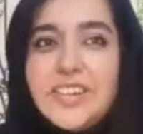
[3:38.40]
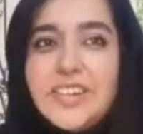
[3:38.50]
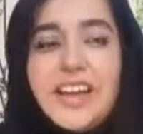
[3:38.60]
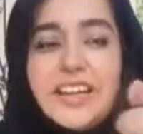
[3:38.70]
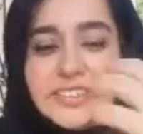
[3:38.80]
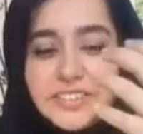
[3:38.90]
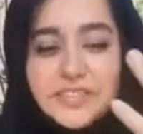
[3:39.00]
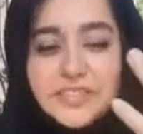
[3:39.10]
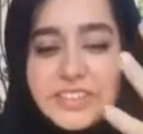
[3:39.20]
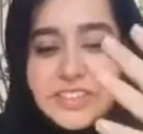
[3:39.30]
your hand, to
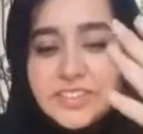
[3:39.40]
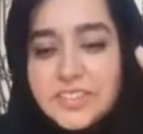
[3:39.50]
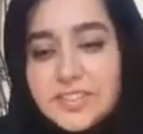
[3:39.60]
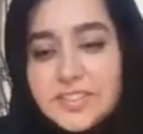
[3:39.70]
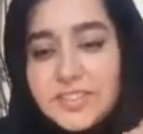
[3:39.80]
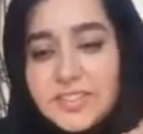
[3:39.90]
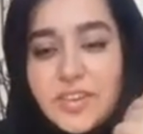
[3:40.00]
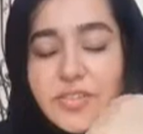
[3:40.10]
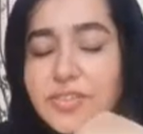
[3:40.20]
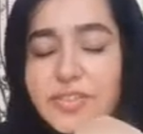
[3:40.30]
feel it, to
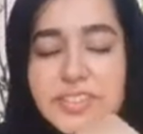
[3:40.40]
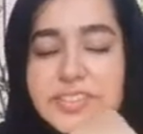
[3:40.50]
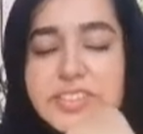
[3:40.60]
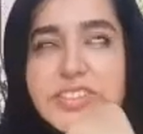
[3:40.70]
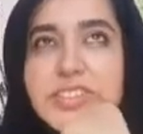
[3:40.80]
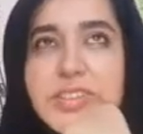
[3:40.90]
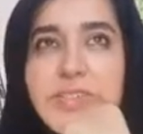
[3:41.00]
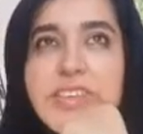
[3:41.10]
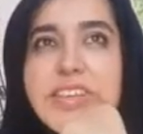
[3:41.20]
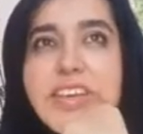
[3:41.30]
go through it, it's just amazing.